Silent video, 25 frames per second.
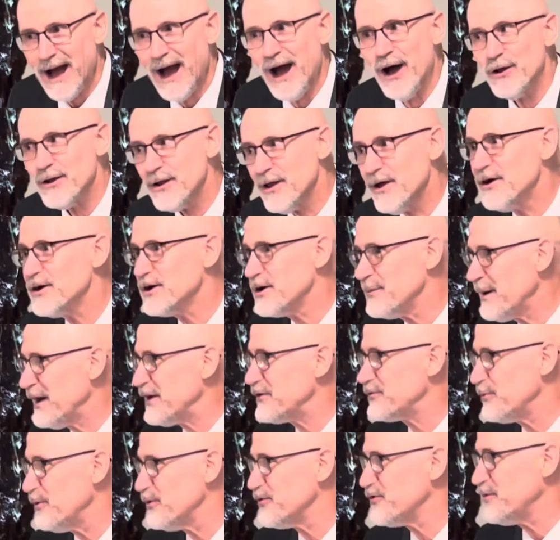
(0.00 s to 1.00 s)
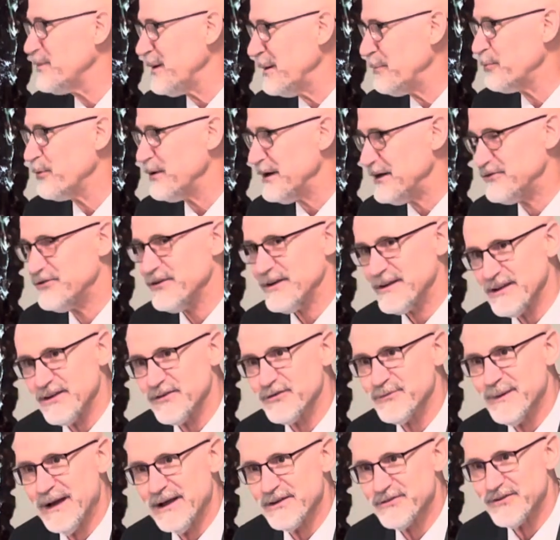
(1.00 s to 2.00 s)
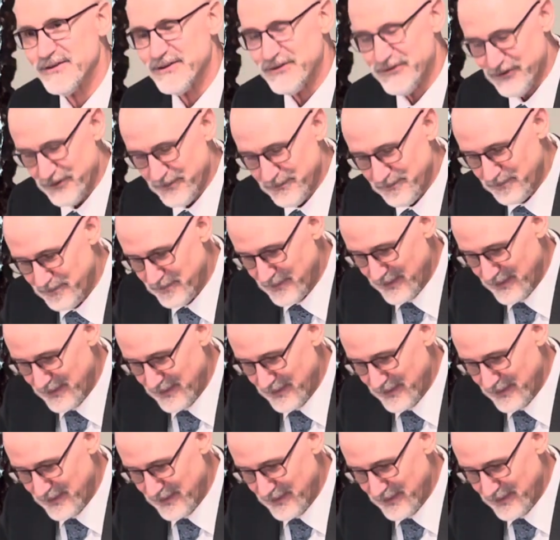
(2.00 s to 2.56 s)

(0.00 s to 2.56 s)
How long am I supposed to be preaching this message?"